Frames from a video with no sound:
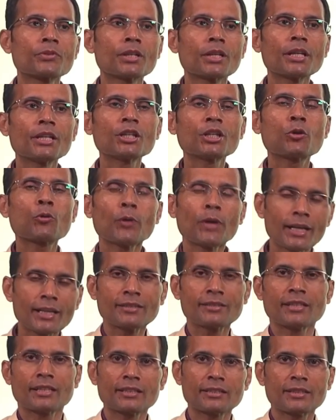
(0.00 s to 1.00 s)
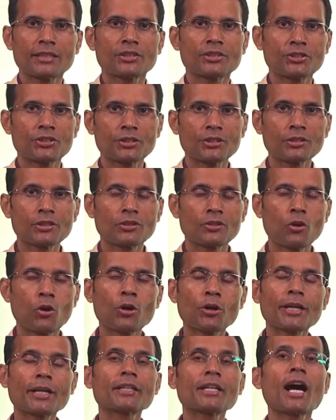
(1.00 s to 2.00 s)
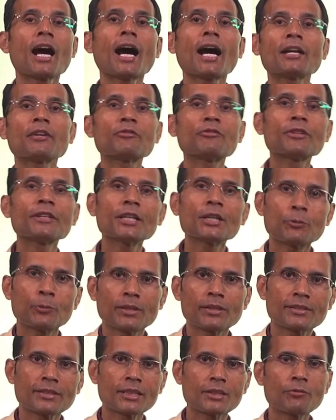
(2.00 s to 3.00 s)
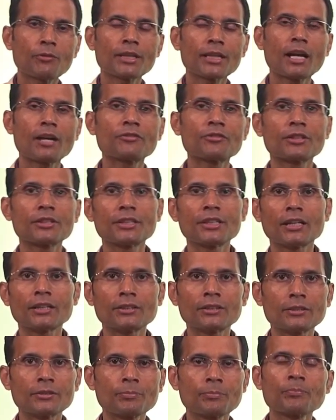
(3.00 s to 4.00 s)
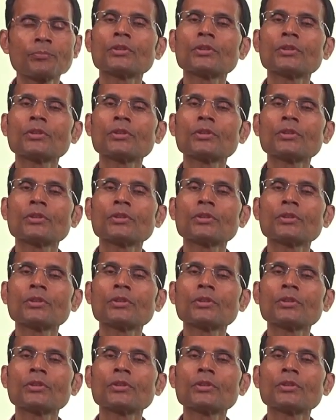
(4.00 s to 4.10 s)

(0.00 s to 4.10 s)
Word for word: in quick succession or at high frequency one after the other,